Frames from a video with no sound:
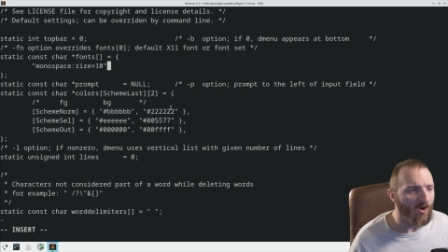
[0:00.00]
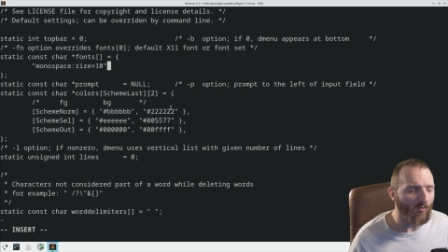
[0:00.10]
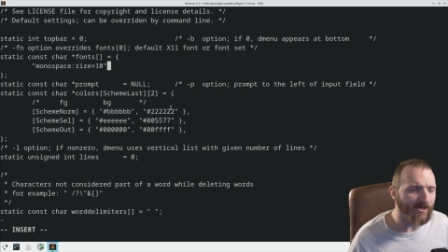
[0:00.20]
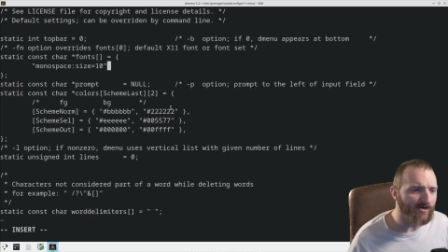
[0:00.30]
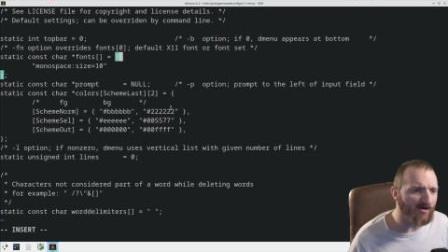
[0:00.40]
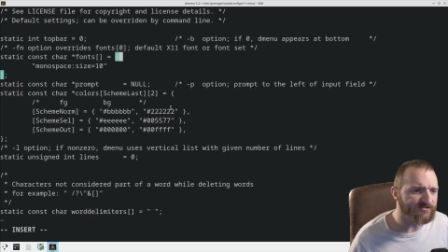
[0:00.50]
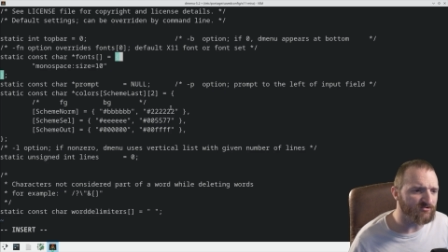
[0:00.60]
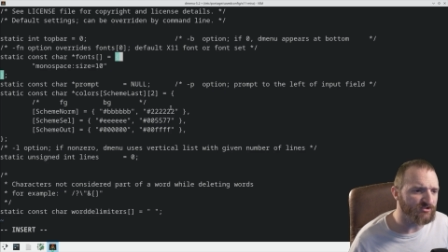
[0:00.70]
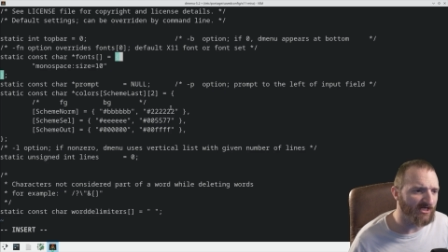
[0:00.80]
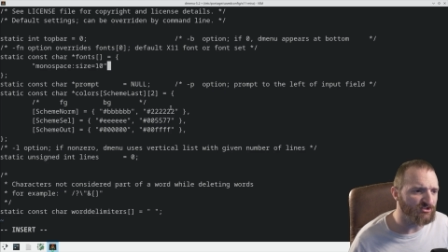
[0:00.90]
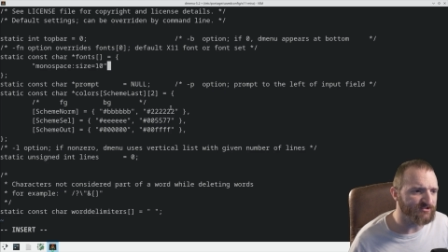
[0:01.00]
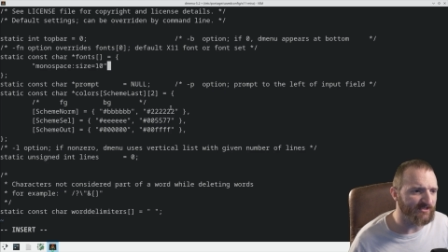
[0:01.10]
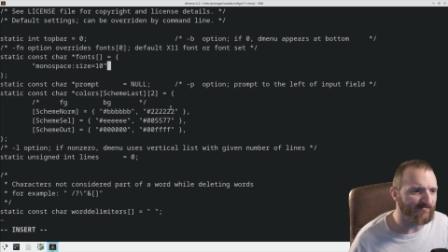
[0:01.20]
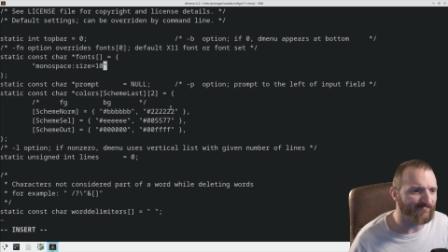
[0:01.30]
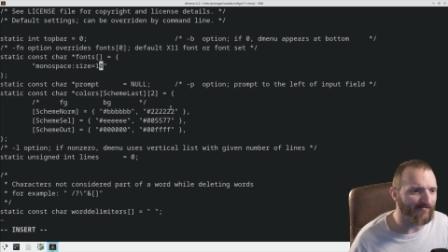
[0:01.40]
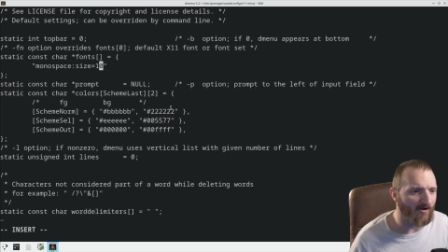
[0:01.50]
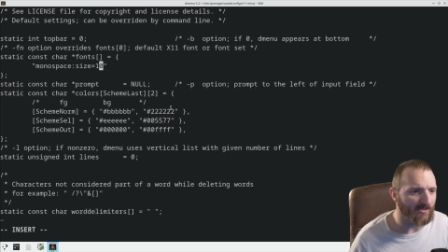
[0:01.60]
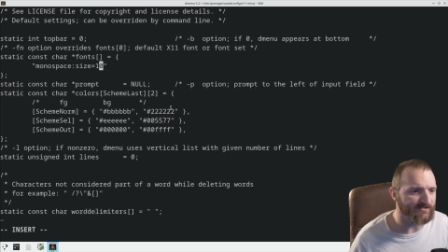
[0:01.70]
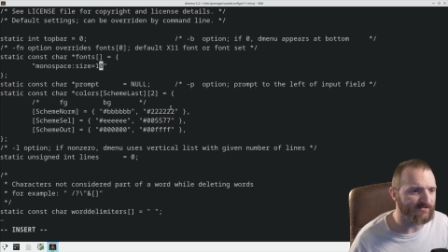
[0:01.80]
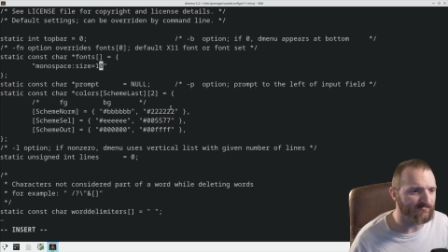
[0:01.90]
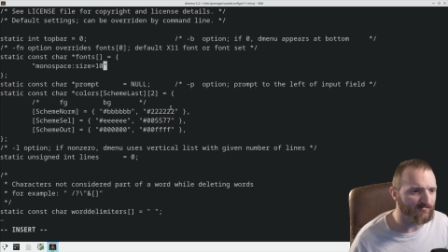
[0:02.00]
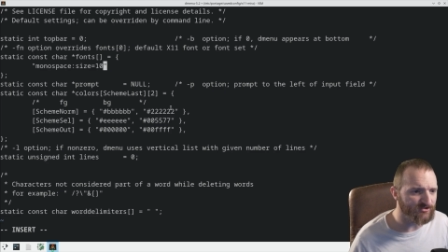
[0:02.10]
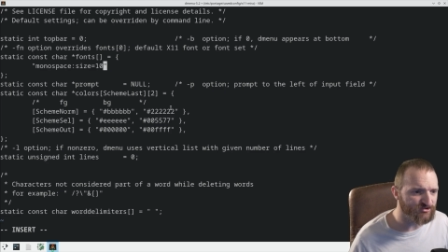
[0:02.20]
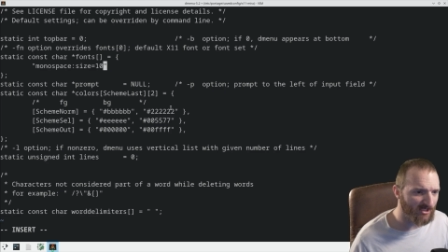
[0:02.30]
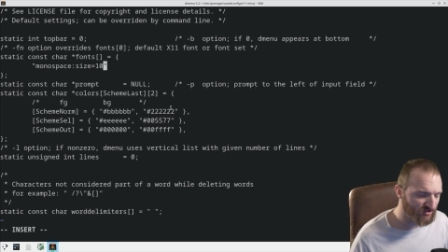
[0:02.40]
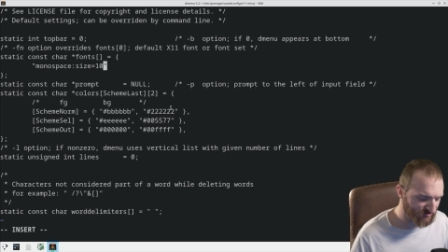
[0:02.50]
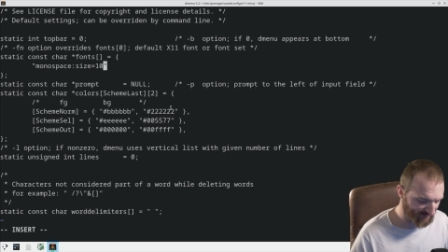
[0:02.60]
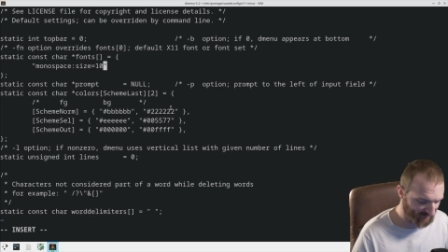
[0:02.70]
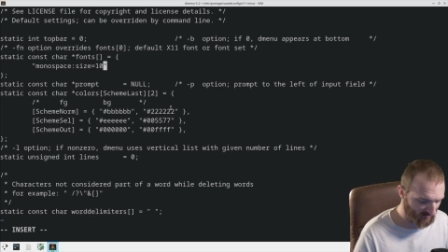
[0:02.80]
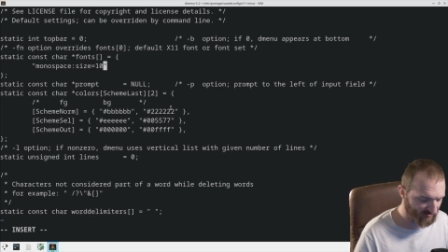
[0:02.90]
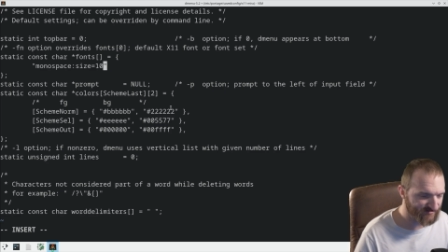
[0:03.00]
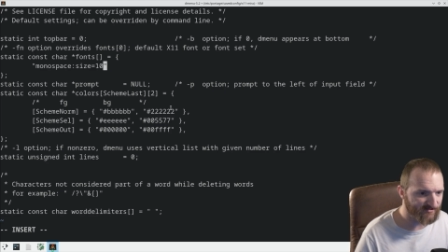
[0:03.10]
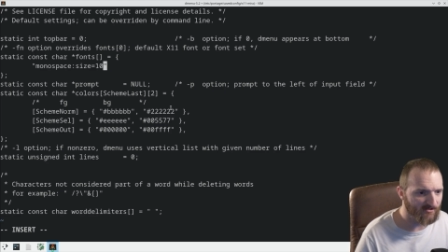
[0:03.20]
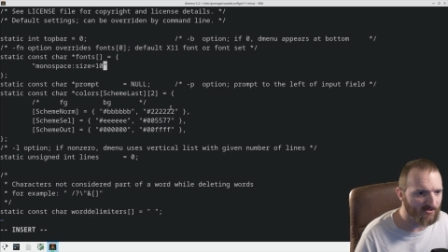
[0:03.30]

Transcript: We can also change the fonts. Let's change the fonts.